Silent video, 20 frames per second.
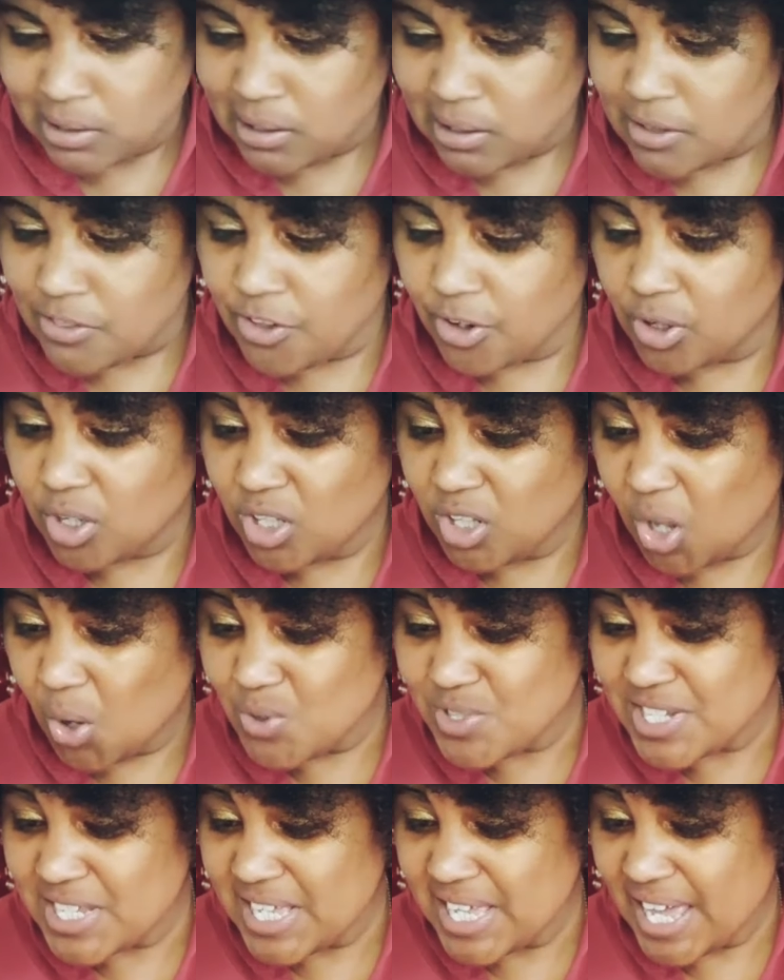They're
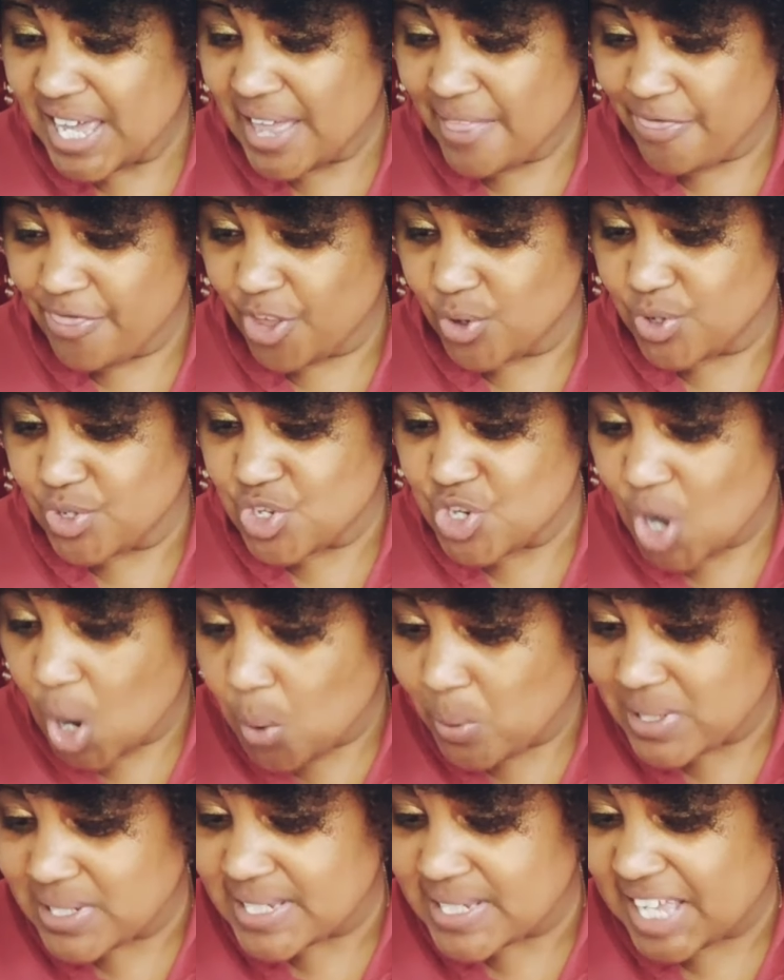closing in, there's
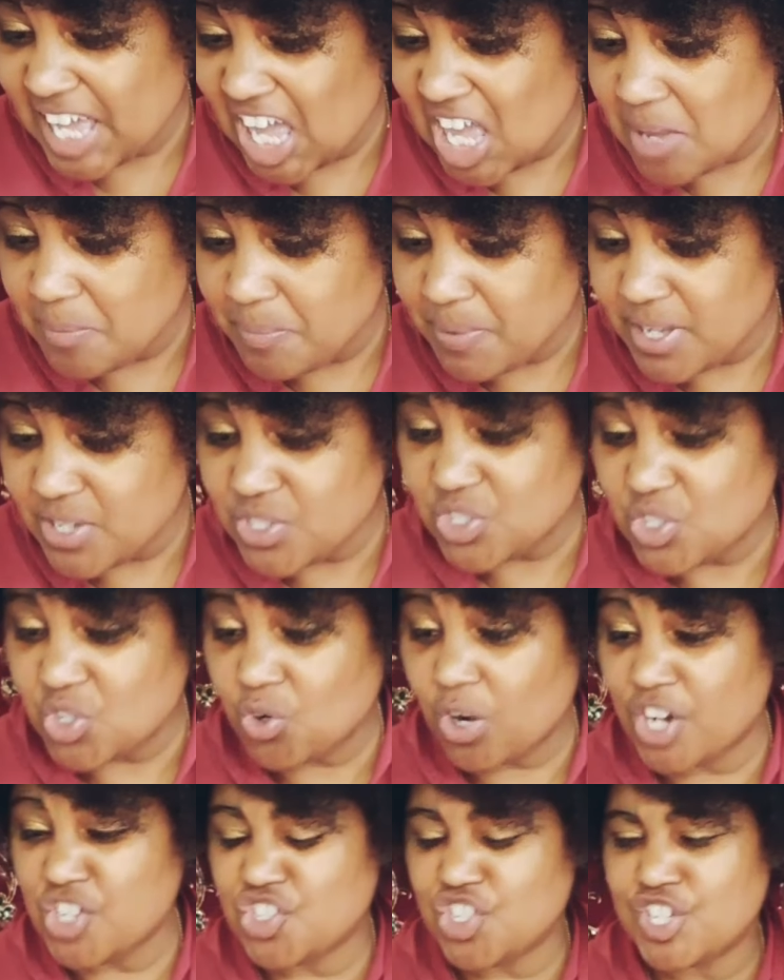no escape. He
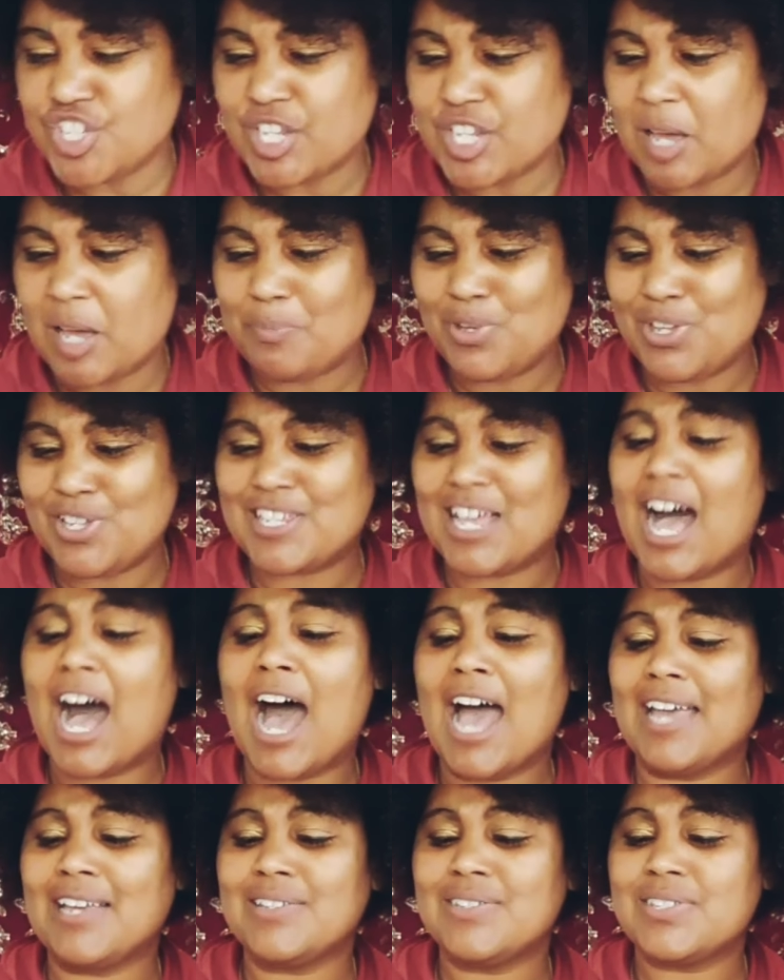scrunches up his
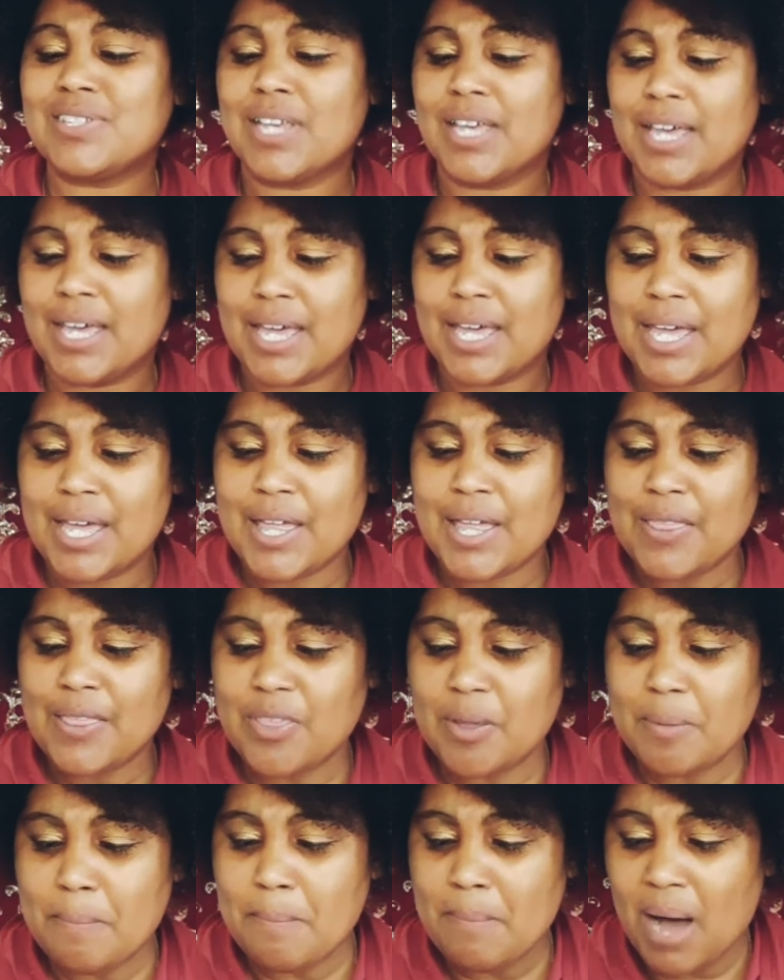eyes.
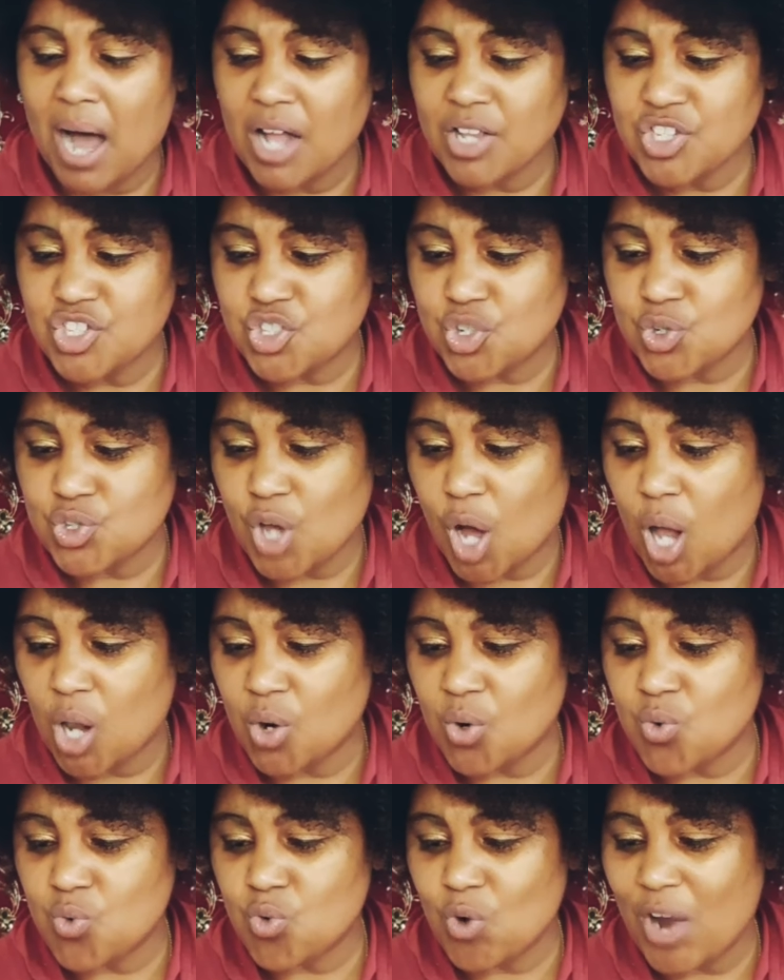The monster's
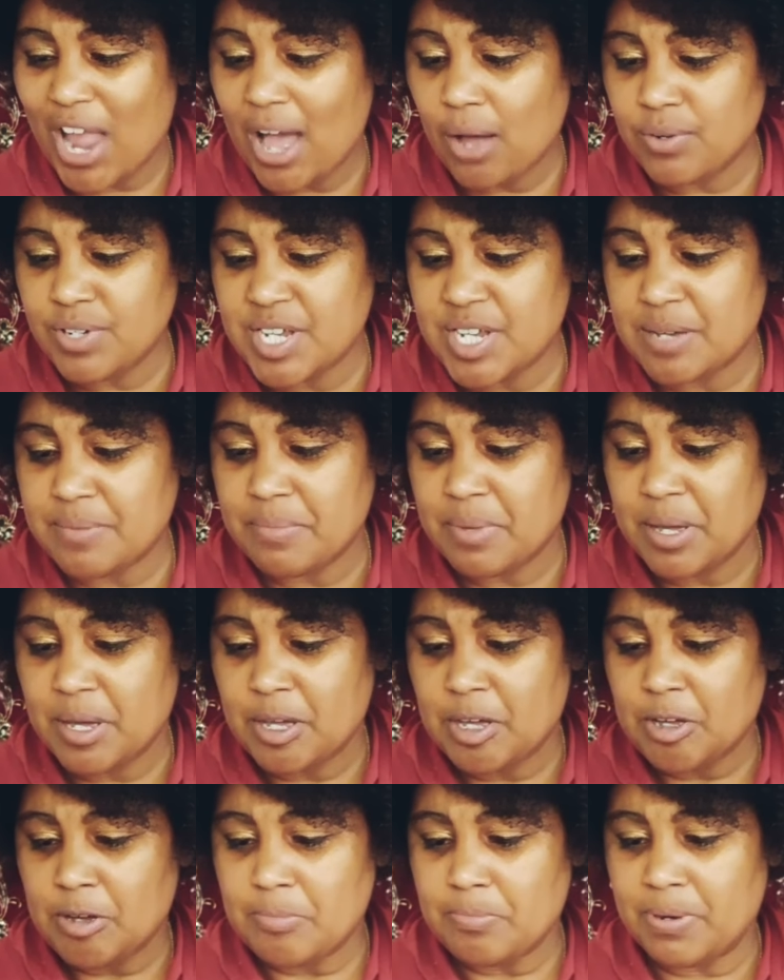all around him,
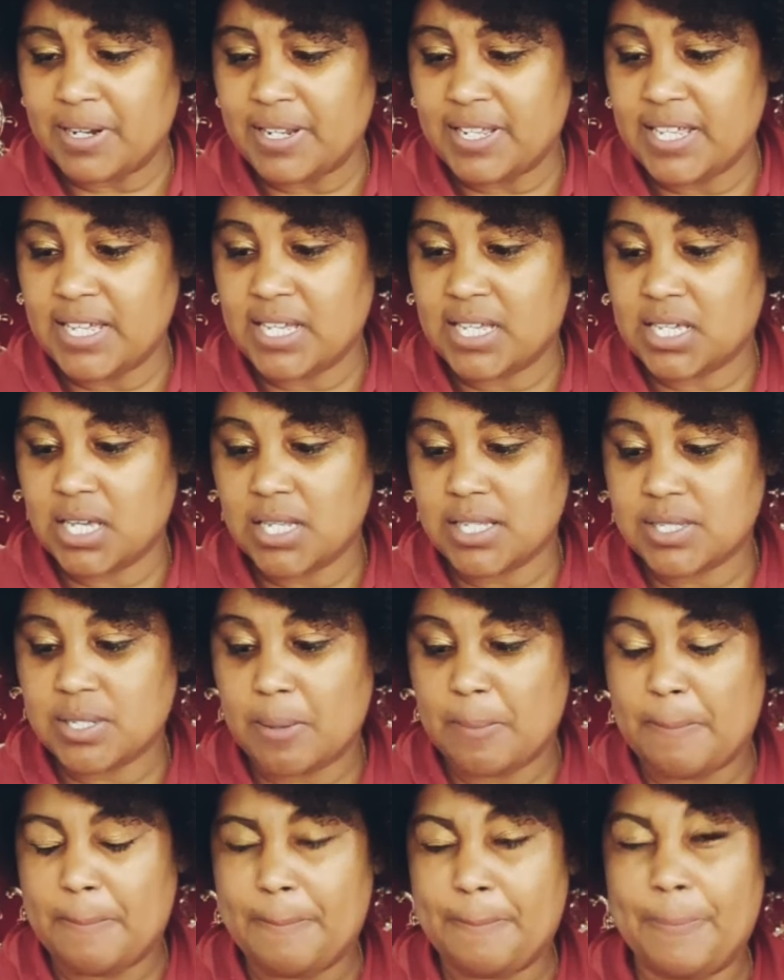but he gets
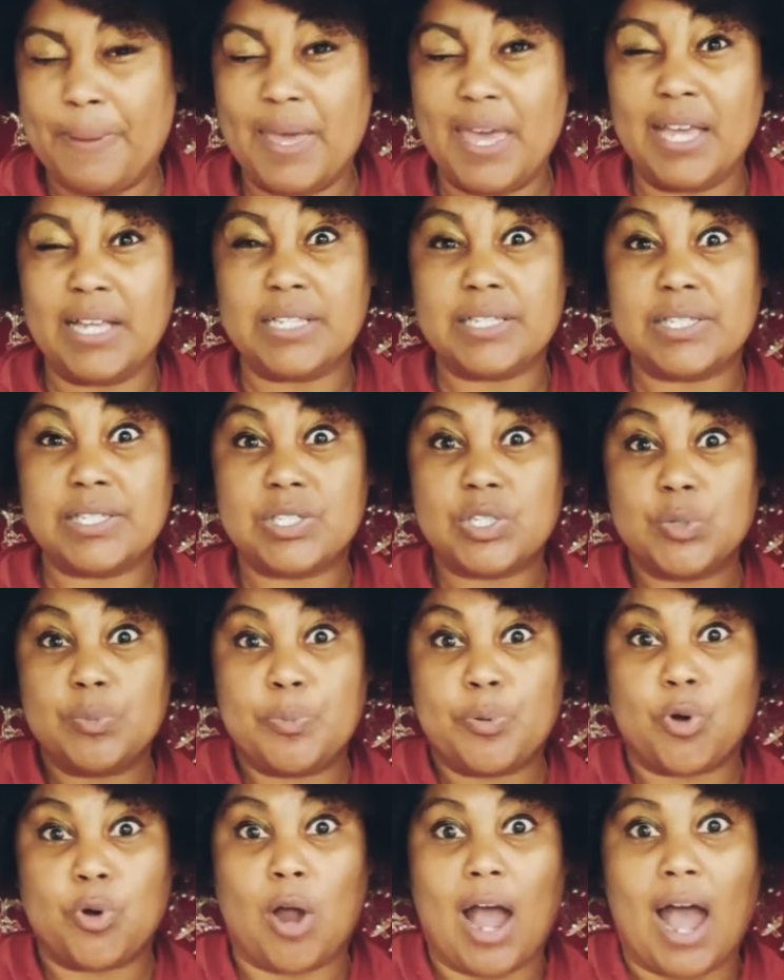a big
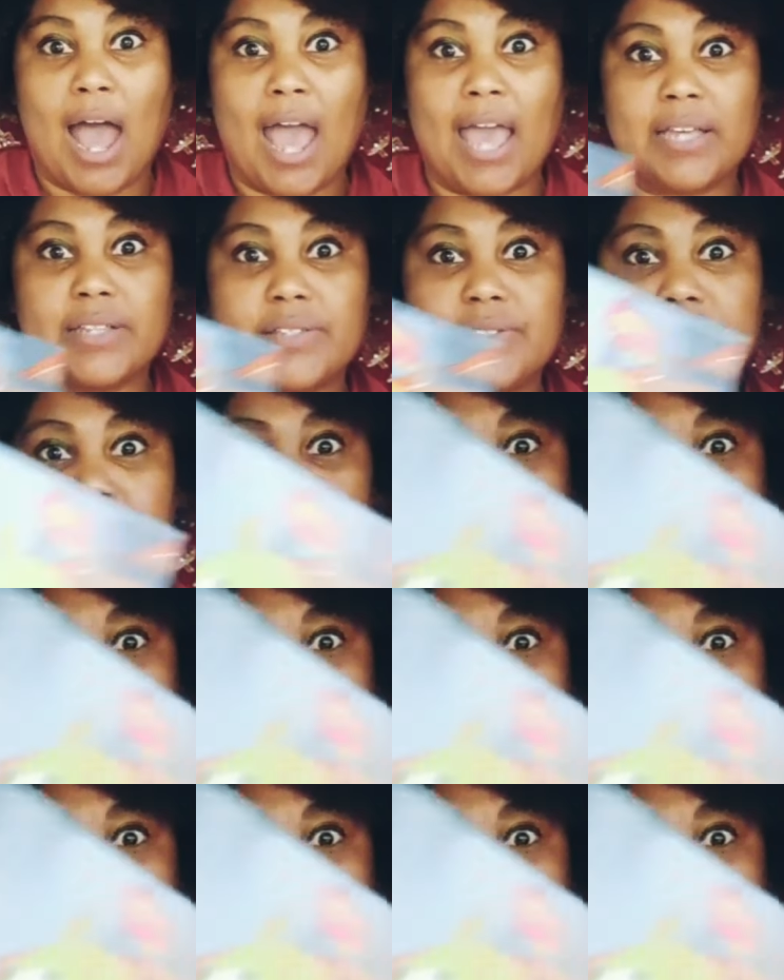surprise.